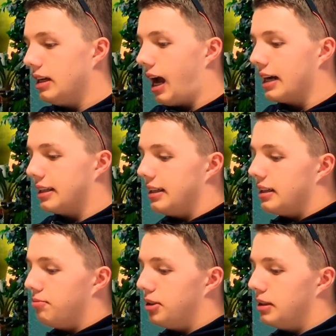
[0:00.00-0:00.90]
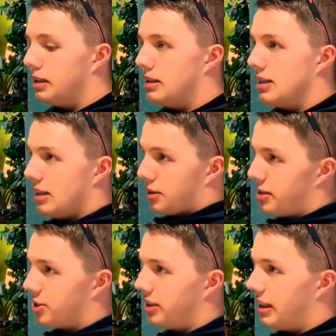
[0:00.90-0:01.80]
I think it would,
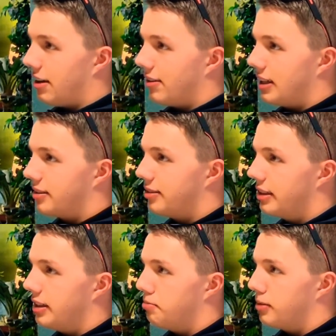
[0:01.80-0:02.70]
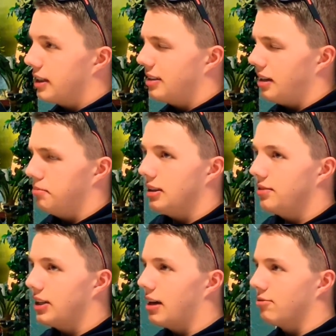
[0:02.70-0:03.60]
especially in Iran's sake, because I believe
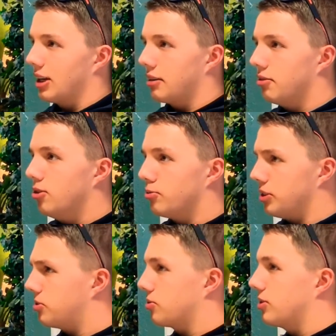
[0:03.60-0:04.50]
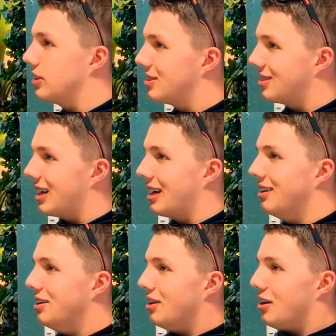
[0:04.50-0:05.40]
they have like resources that,
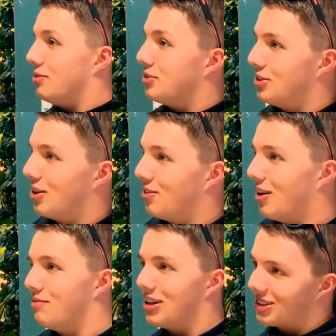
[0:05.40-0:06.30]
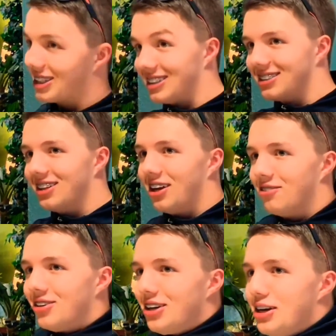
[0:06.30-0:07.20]
you know, Americans love.